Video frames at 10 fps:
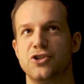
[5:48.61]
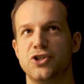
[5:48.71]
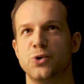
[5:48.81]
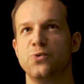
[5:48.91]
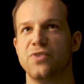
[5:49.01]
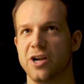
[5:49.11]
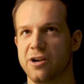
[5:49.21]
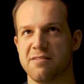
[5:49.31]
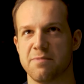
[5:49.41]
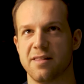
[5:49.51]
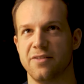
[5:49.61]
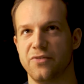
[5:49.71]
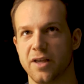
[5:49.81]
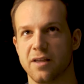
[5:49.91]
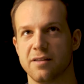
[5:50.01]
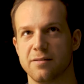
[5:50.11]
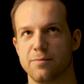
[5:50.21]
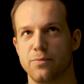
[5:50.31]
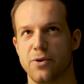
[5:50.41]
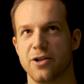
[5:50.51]
two very specific
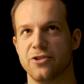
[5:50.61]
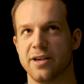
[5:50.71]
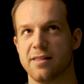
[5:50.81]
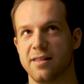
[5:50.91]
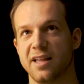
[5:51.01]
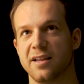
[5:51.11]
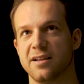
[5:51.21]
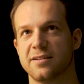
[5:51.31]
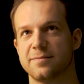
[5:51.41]
projects that